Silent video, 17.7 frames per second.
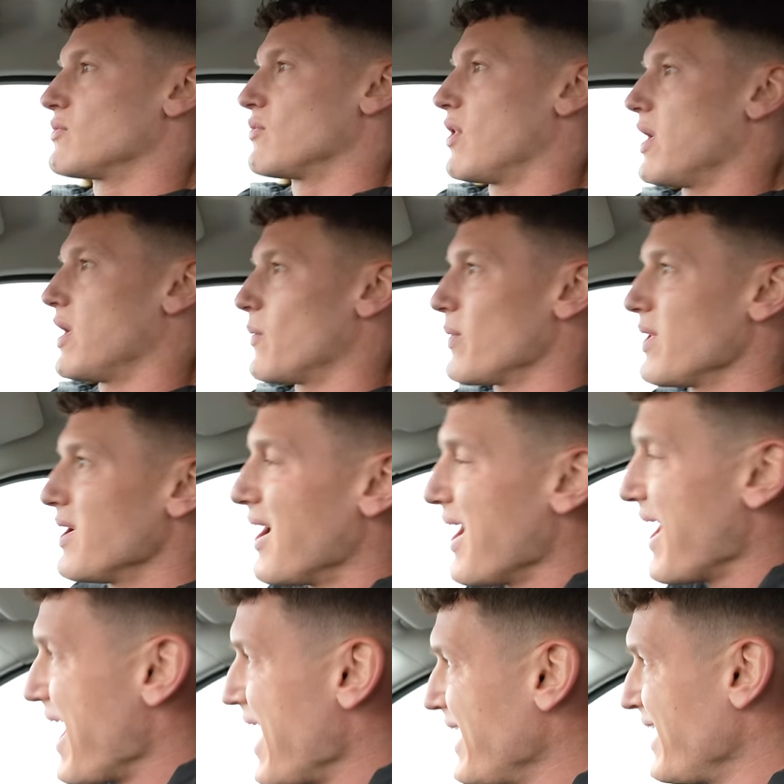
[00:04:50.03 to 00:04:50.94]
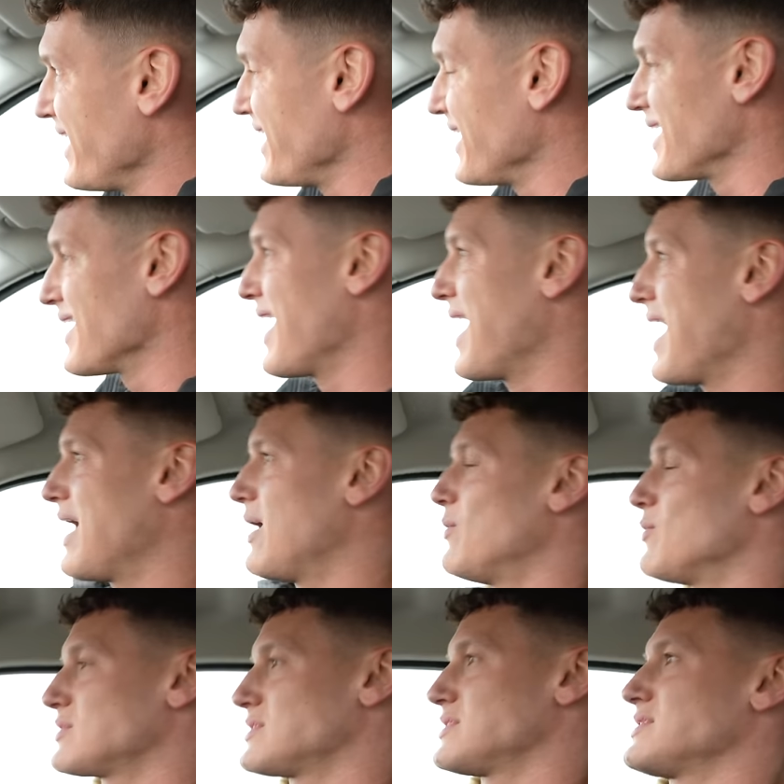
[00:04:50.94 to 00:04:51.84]
Right, we are heading
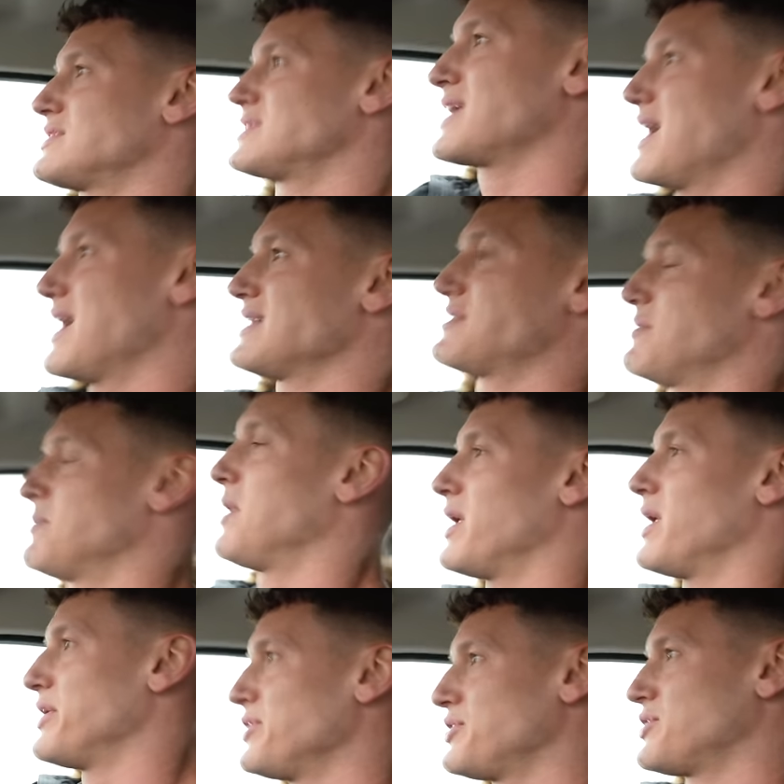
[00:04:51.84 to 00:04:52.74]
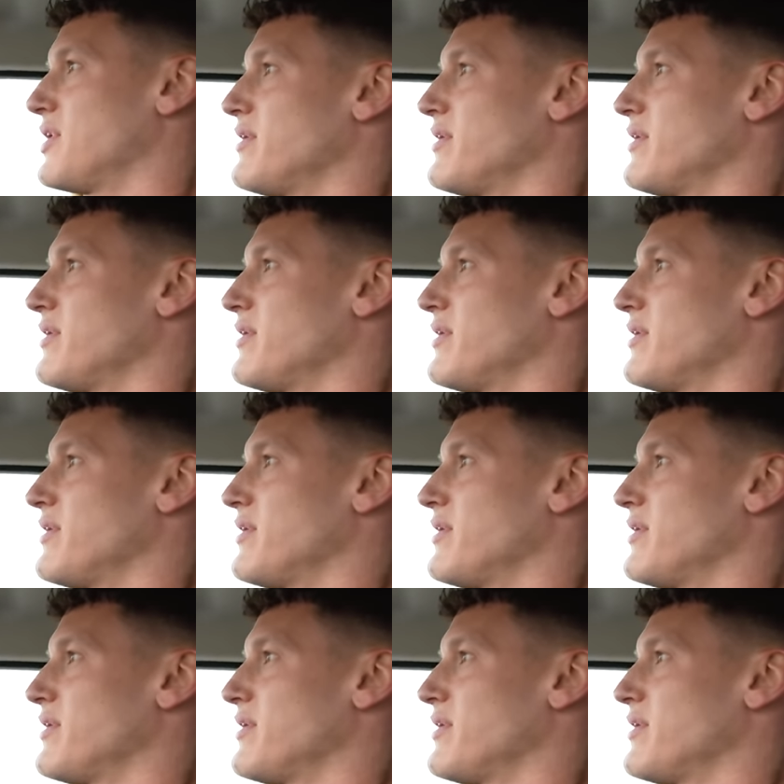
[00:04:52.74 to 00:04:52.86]
out to get some lunch.